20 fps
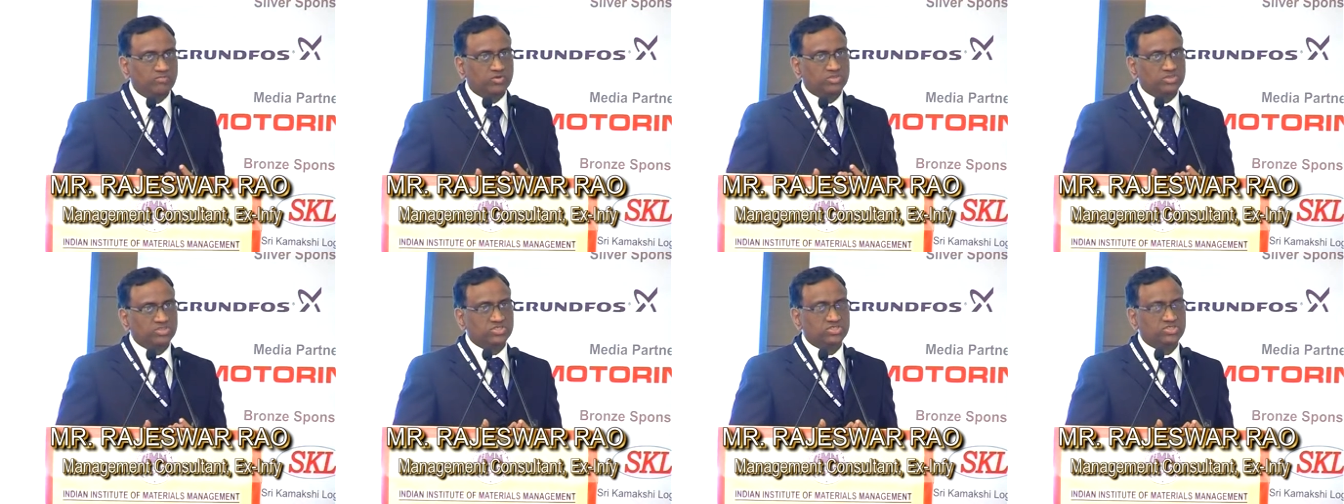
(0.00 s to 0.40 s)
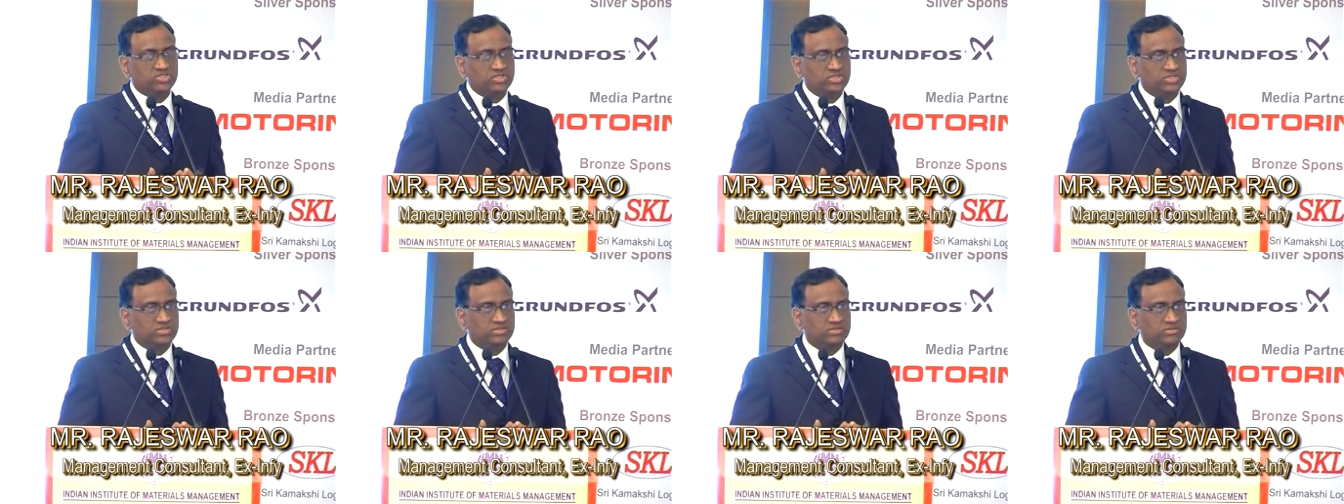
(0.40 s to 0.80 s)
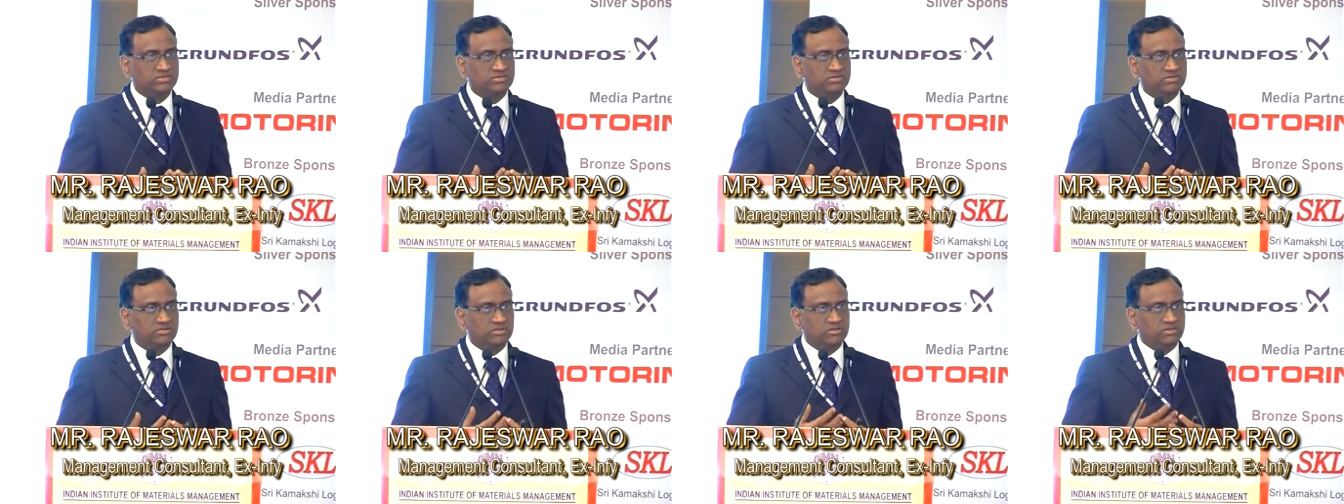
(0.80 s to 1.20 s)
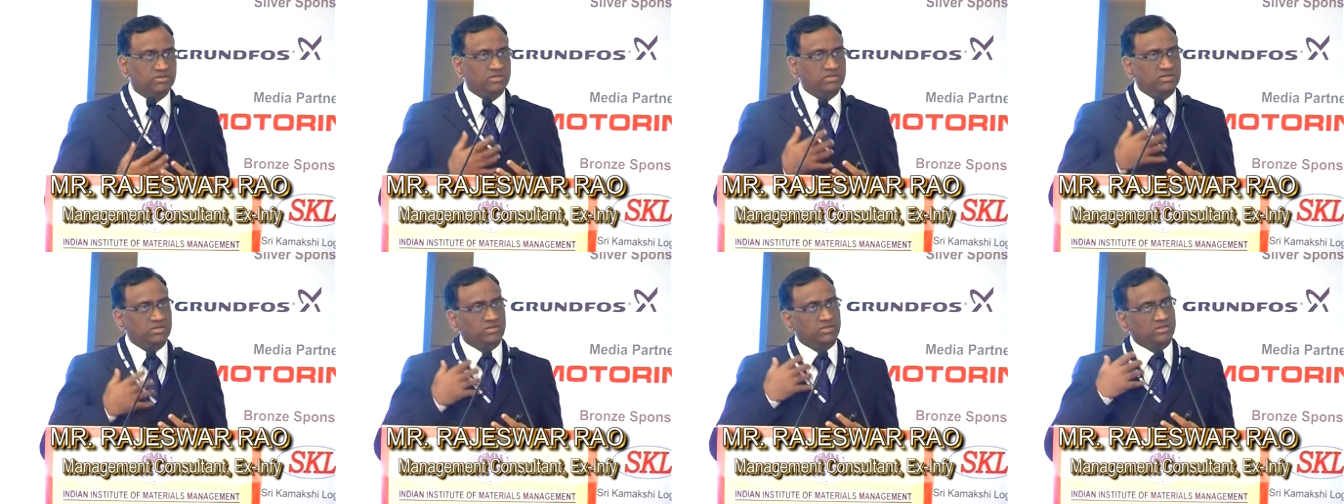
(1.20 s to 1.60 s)
possession,
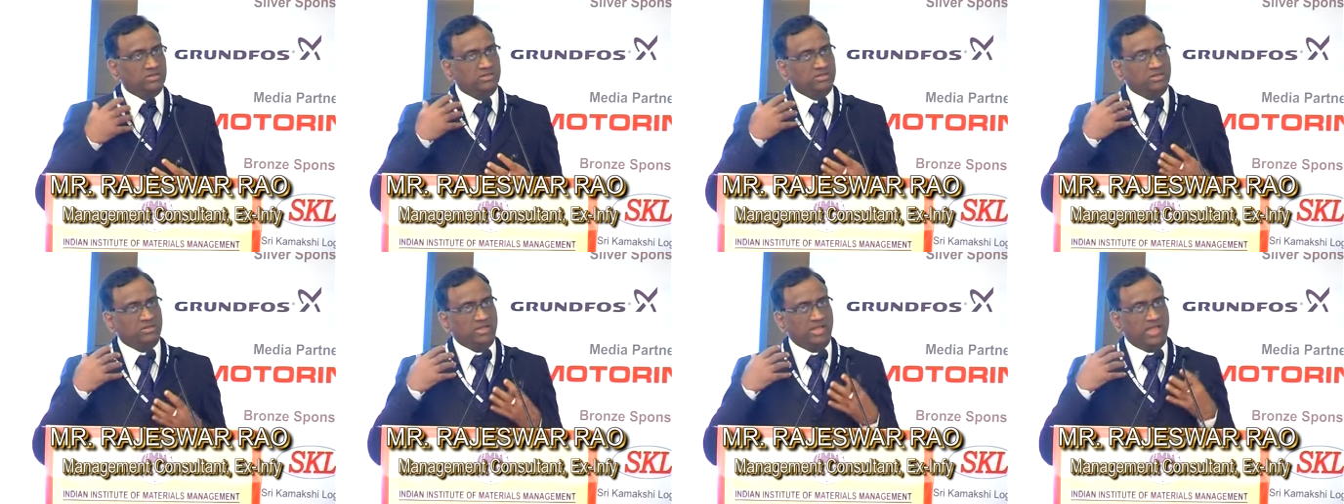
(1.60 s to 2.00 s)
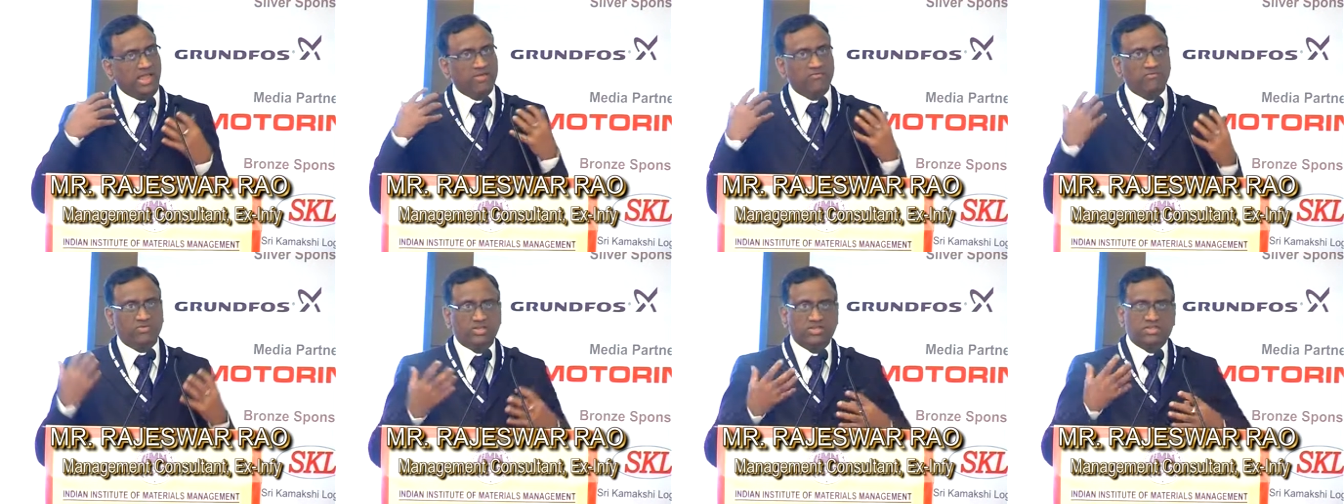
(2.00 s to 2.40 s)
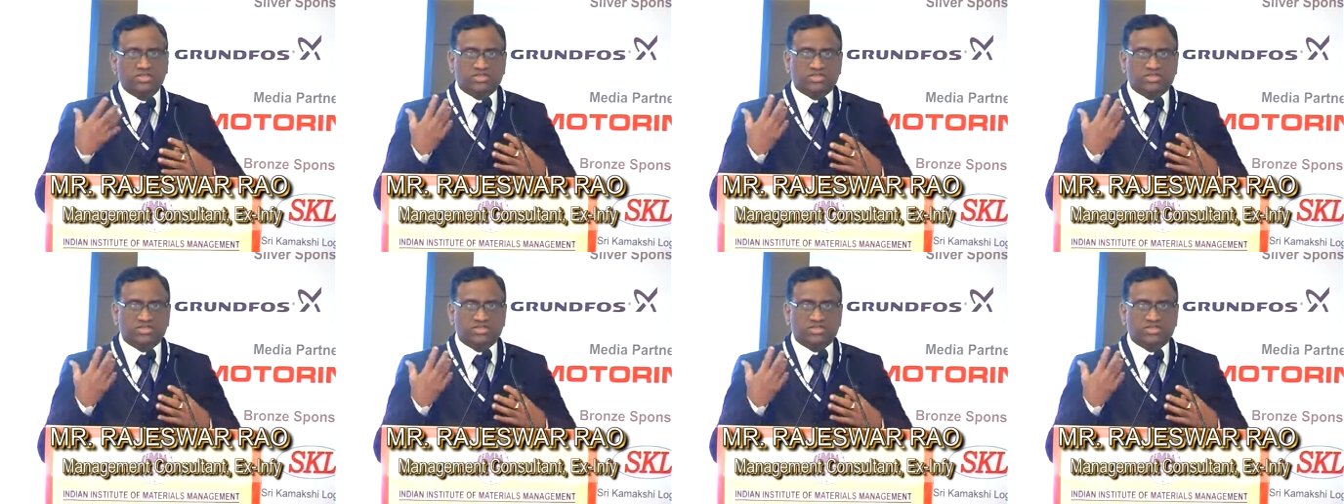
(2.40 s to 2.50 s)
every